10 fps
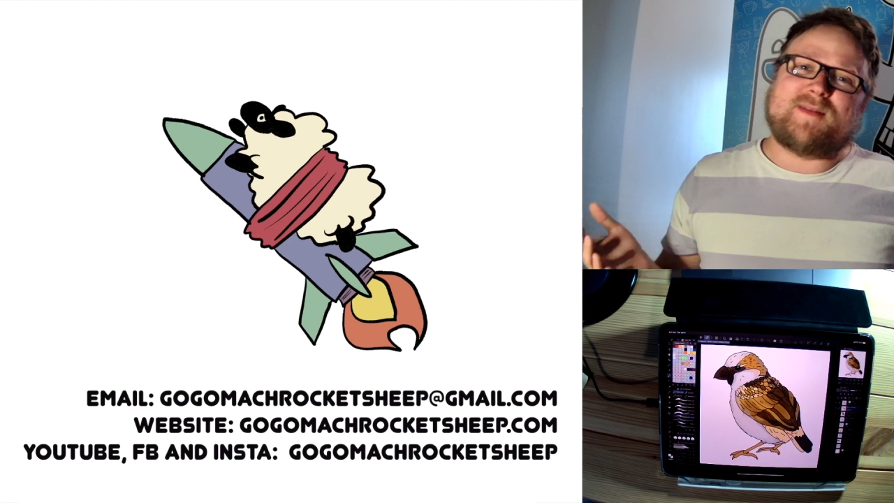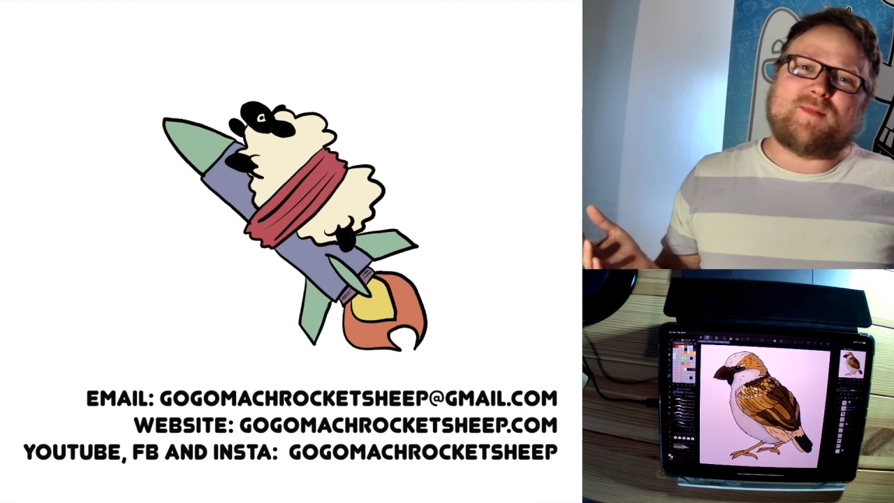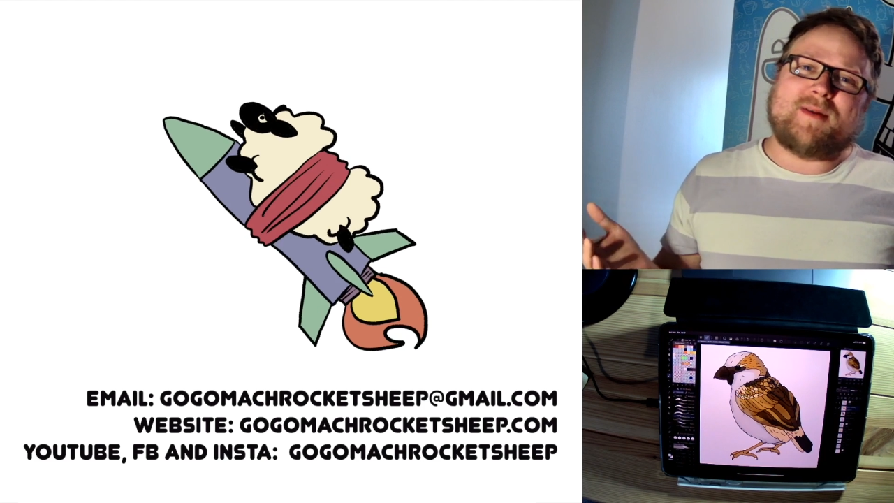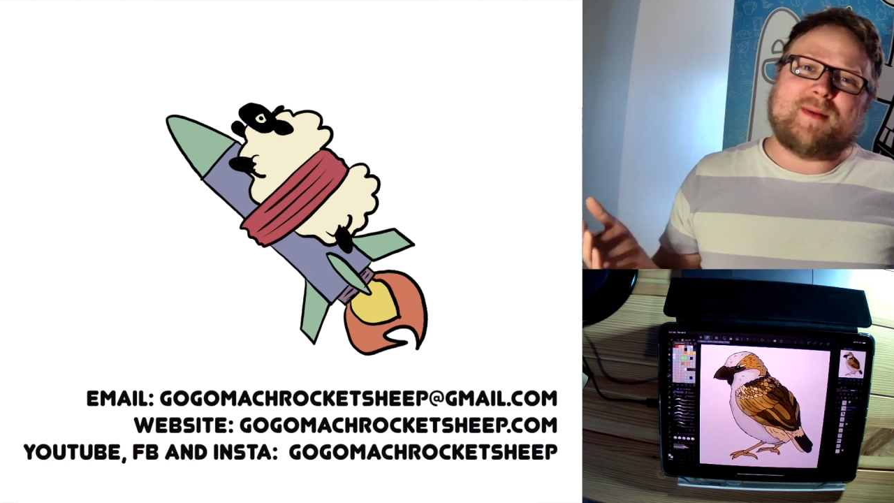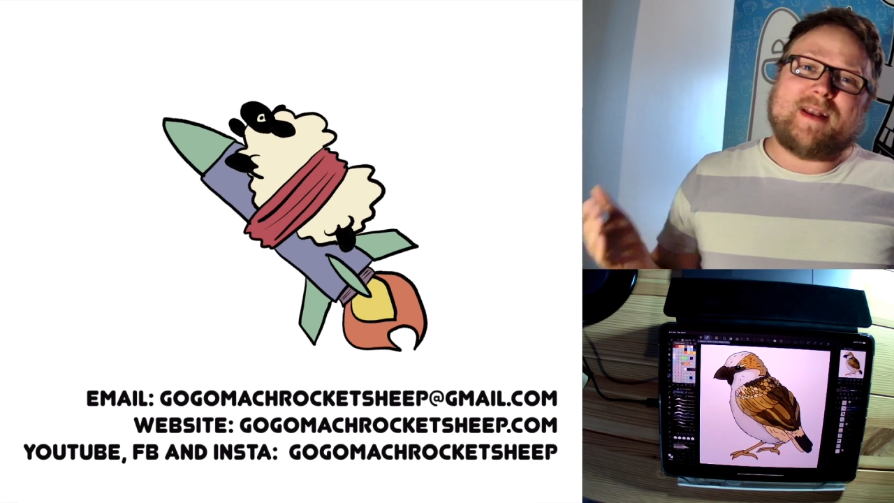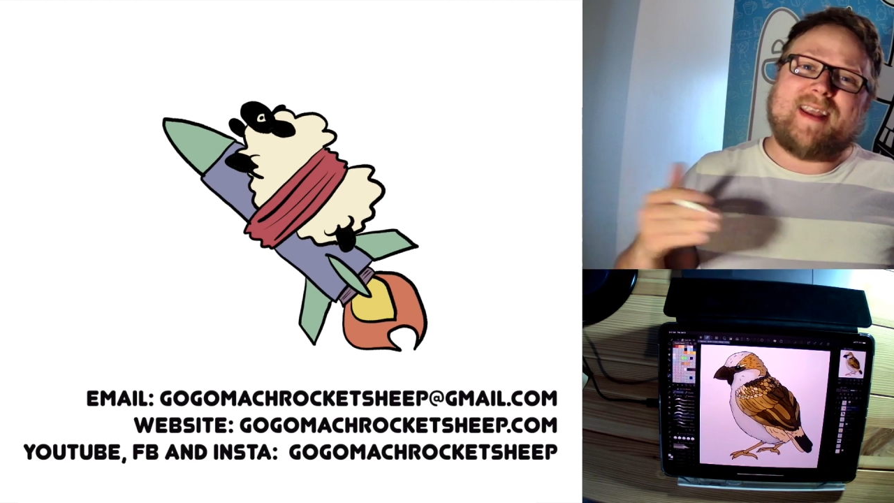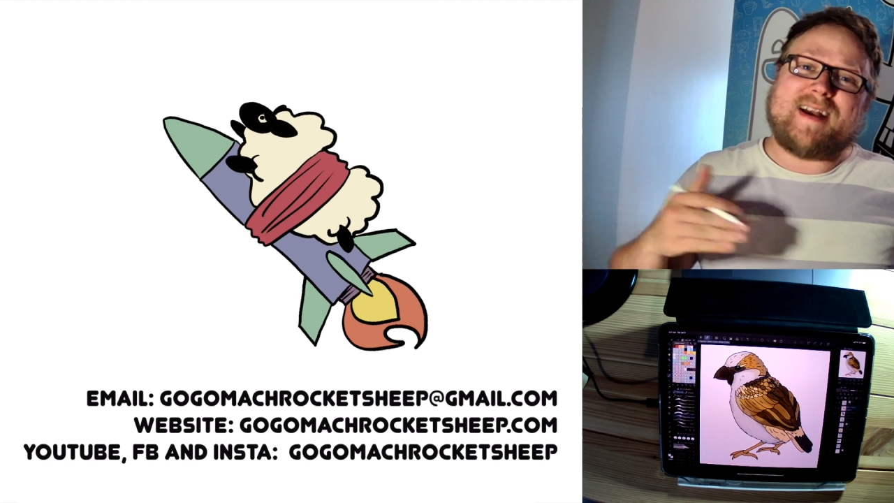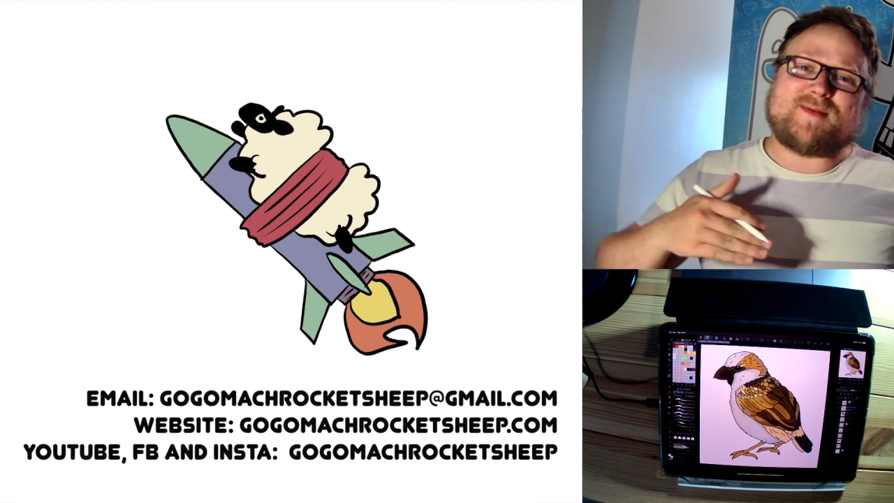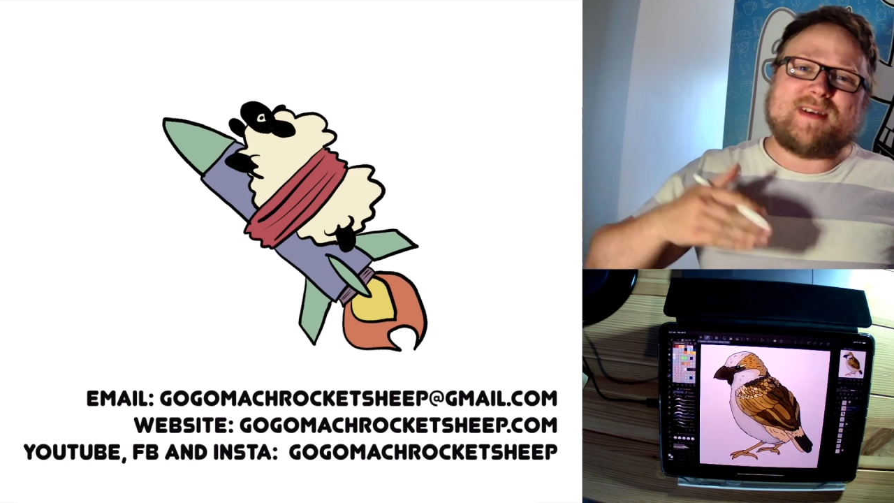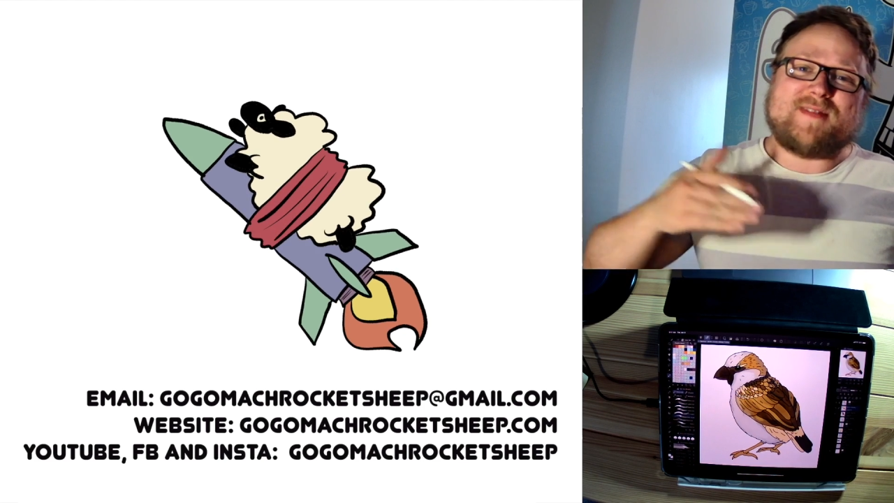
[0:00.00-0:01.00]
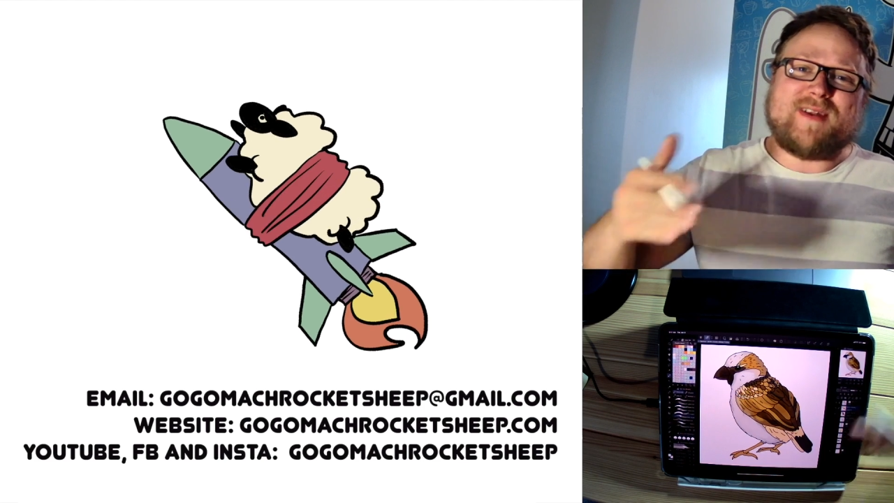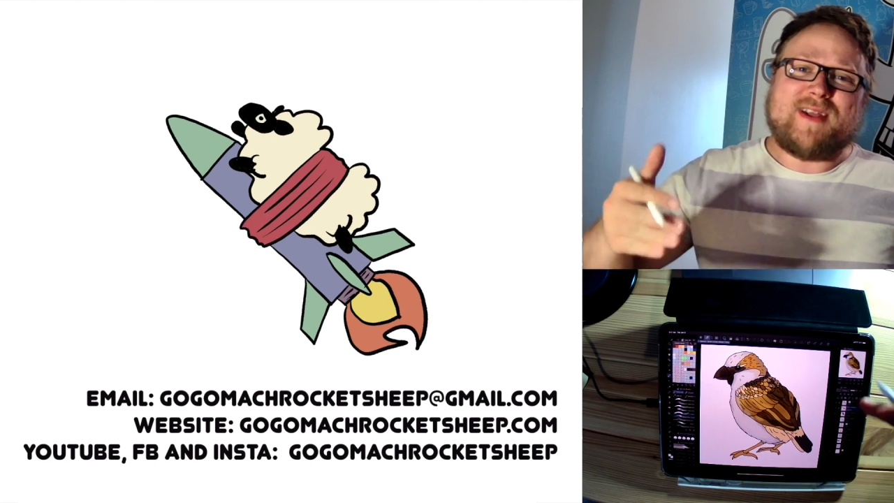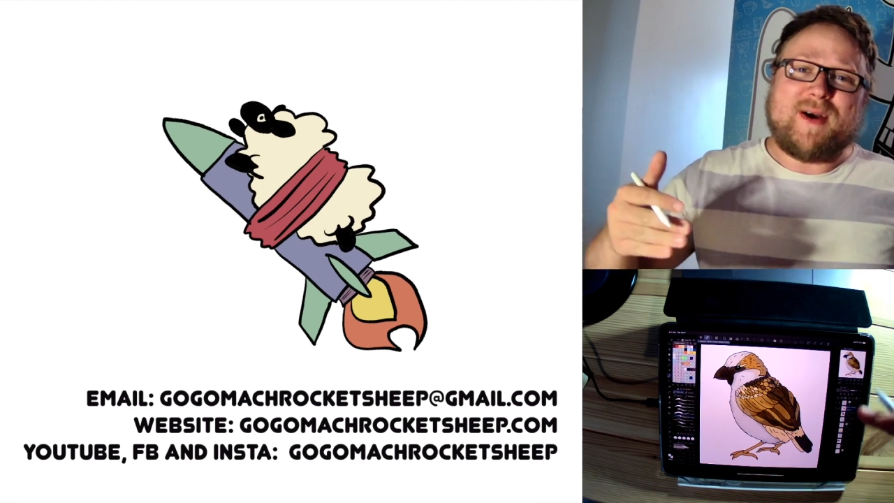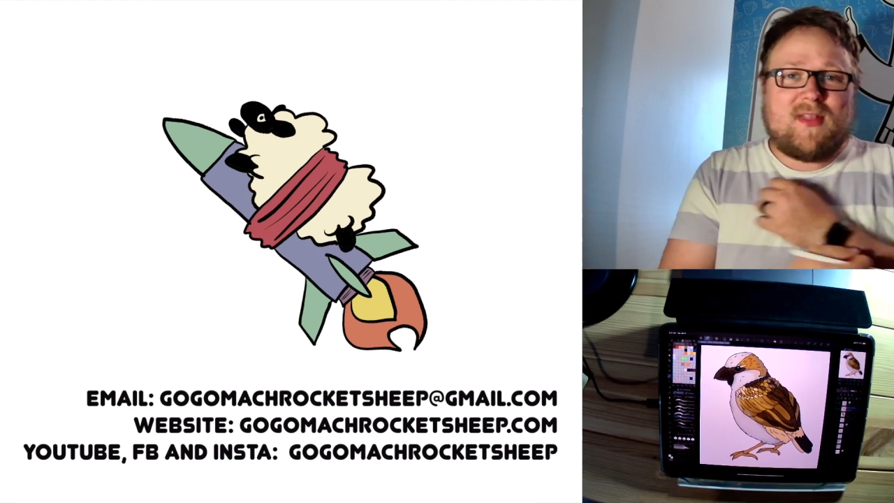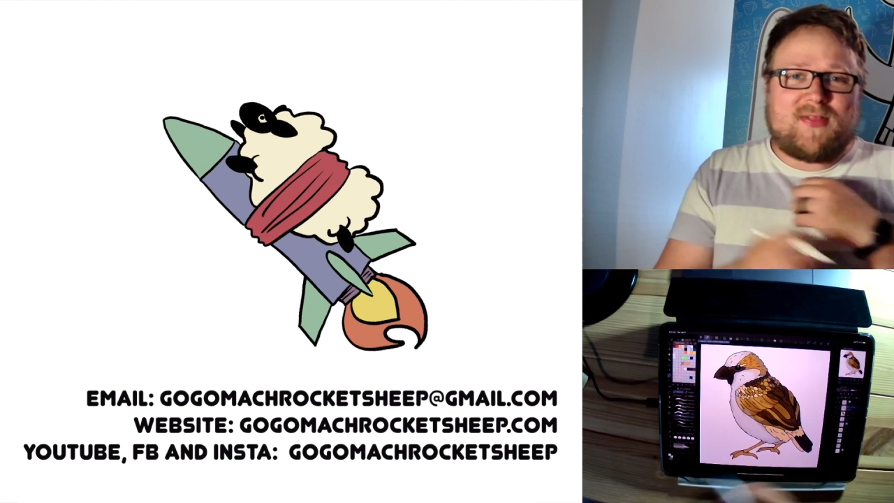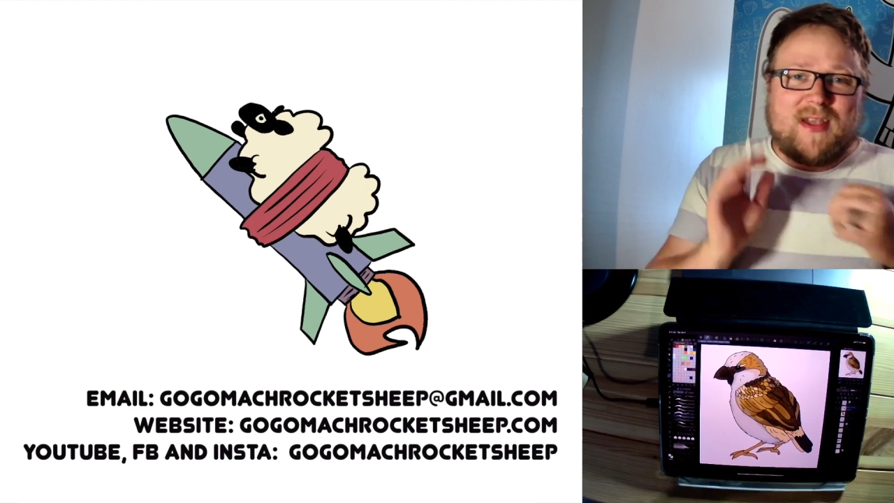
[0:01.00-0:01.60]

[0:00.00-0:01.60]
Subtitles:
to put them in next week's video.